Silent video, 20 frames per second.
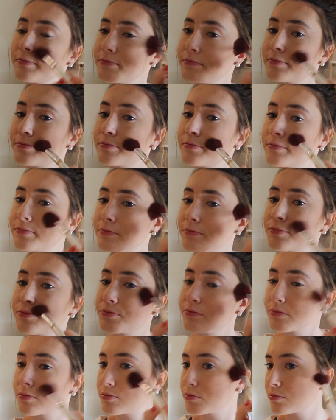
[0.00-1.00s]
and using this
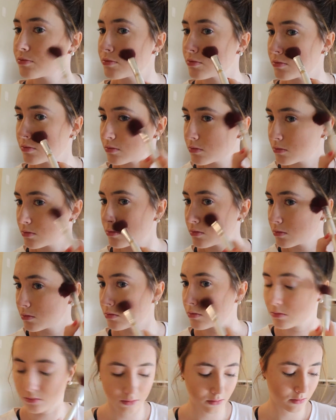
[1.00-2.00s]
to highlight
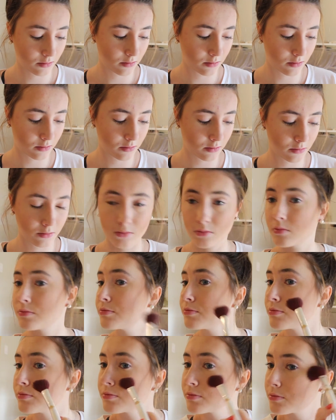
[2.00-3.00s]
my
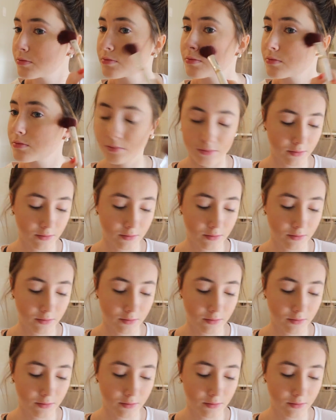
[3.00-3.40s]
cheekbones.